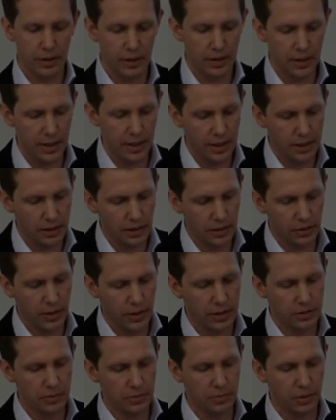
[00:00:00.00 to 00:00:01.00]
And with an
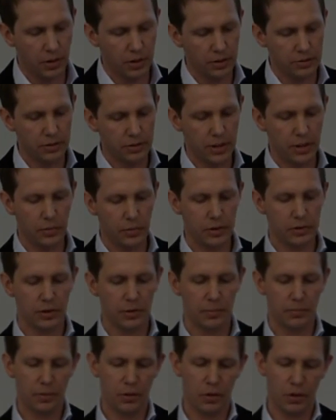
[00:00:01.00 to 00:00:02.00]
integration policy in
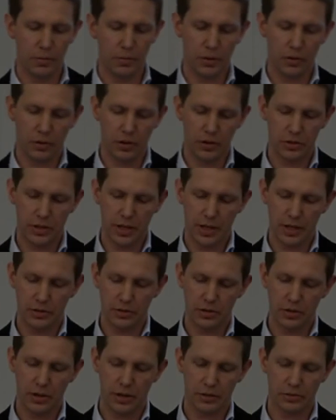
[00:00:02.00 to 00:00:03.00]
which employment
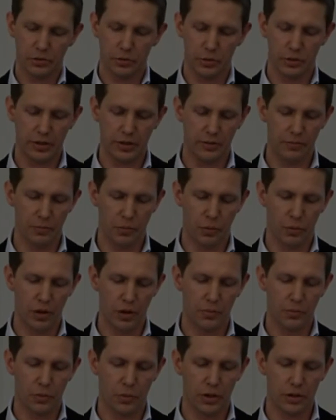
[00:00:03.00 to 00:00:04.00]
orientation has received
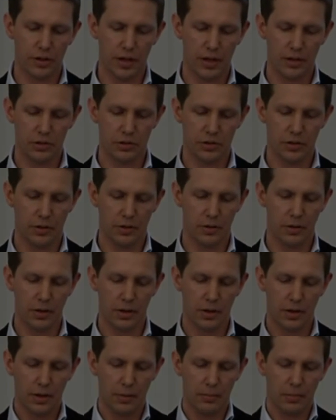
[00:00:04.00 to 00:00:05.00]
more and more attention,
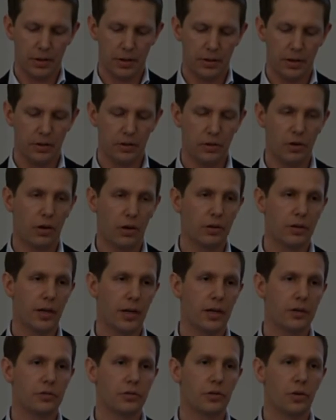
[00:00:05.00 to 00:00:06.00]
but then
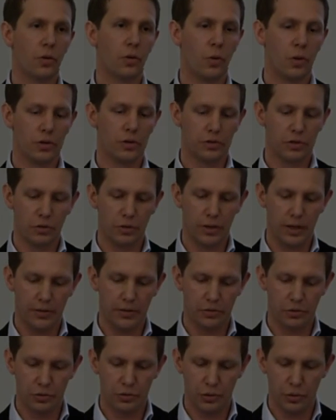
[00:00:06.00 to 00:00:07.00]
nonetheless
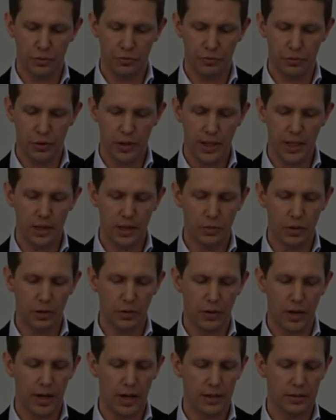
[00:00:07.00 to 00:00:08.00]
also leaves room for
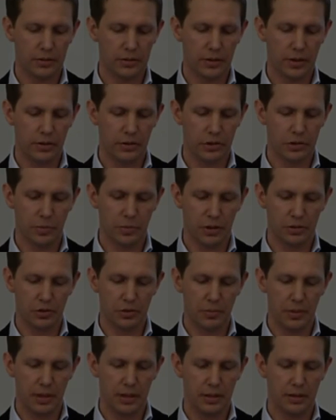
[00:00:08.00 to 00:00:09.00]
equal rights and
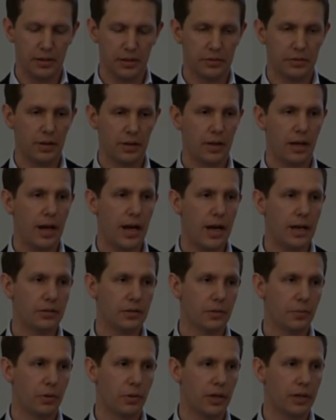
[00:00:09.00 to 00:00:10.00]
responsibilities
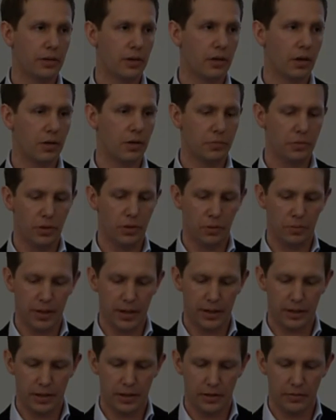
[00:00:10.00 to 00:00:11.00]
as a political
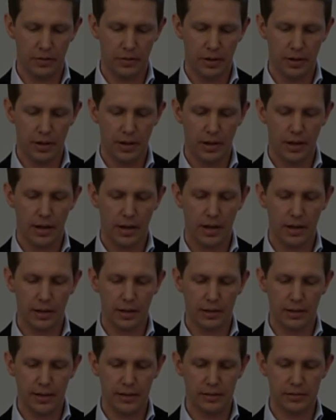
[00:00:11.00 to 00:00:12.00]
objective,
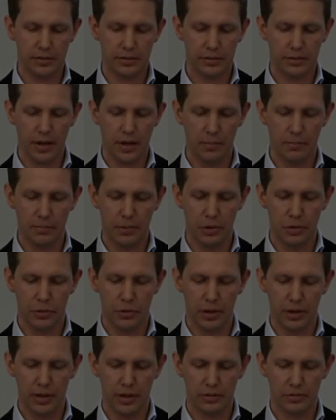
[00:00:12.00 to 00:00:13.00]
and at least some
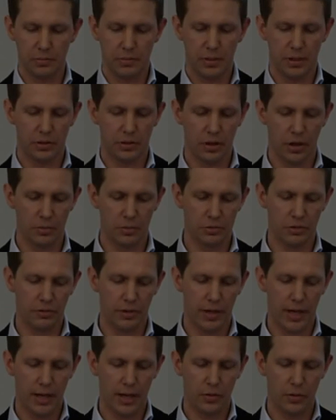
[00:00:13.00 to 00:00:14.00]
pluralism in
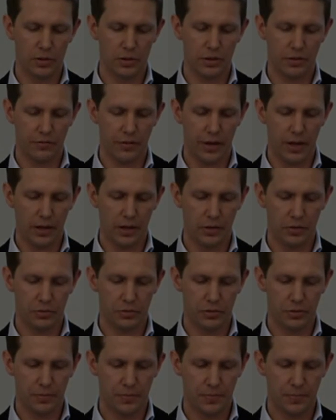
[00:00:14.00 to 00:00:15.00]
terms of language and
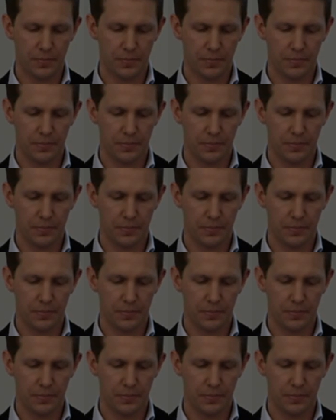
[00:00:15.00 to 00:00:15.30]
values.